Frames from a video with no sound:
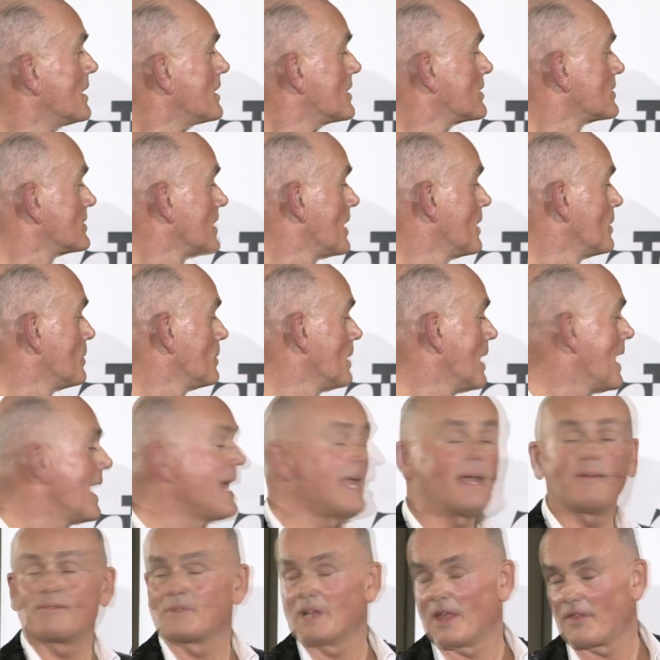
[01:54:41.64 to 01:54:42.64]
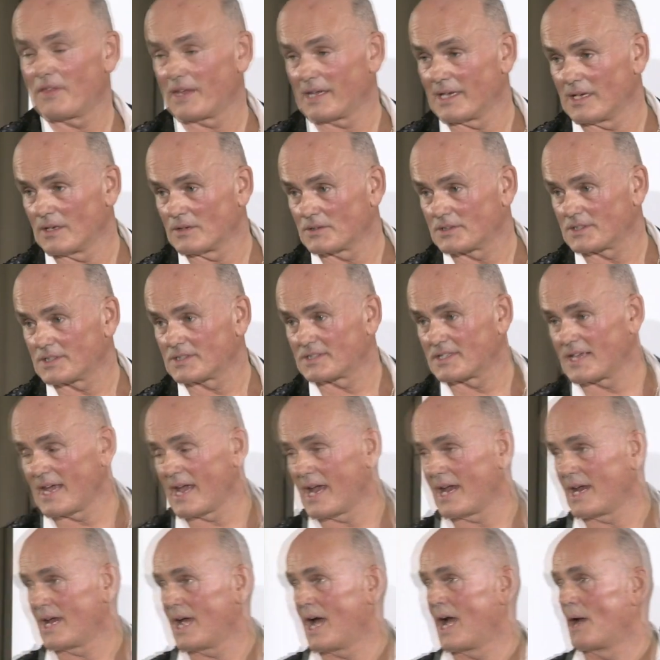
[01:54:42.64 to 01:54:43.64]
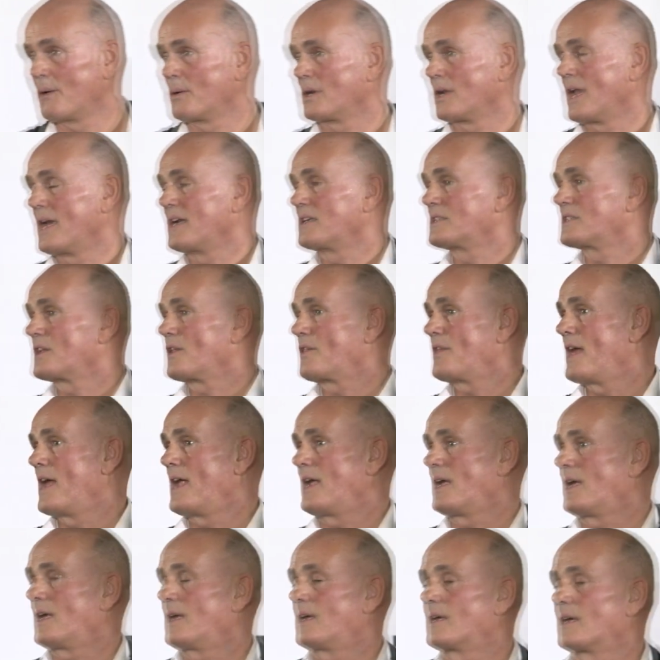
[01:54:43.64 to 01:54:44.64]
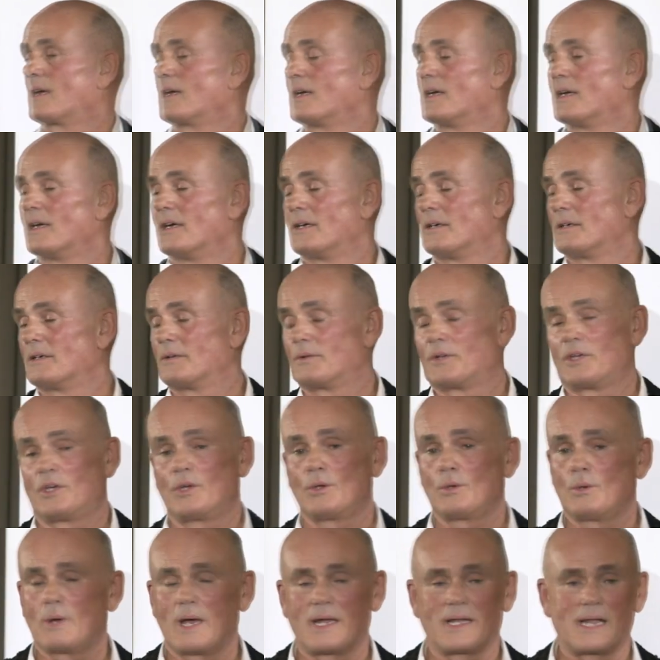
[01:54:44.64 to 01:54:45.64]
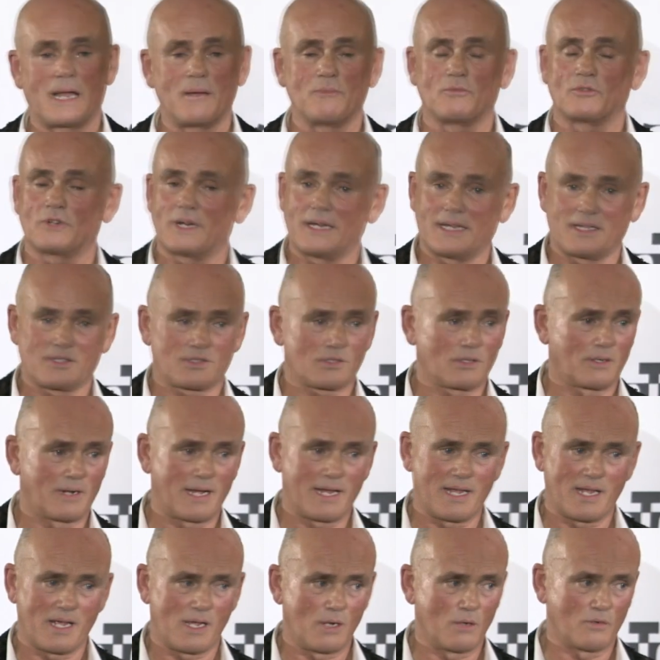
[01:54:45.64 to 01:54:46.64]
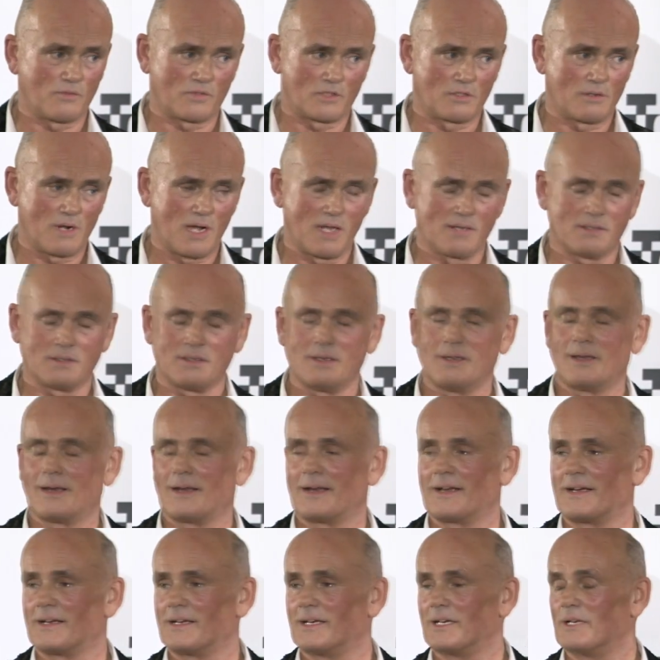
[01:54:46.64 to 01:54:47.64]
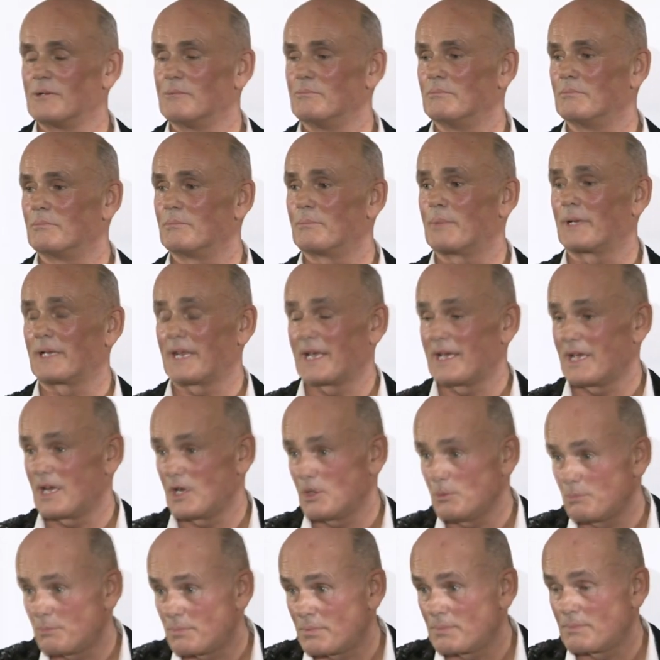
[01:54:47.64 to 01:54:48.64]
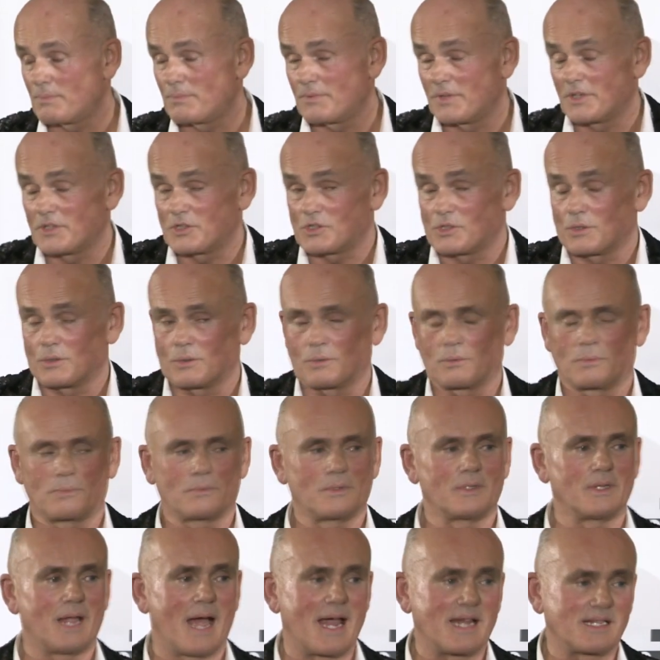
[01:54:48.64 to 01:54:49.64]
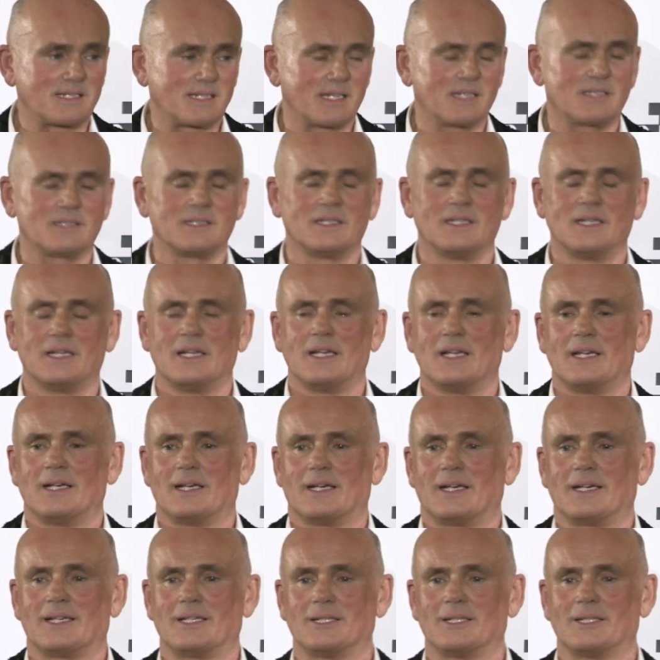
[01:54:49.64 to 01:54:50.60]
So I have nothing else to say. I would like to thank uh, you, and I'm really sorry I overrun, um, but I hope that you liked it. Uh,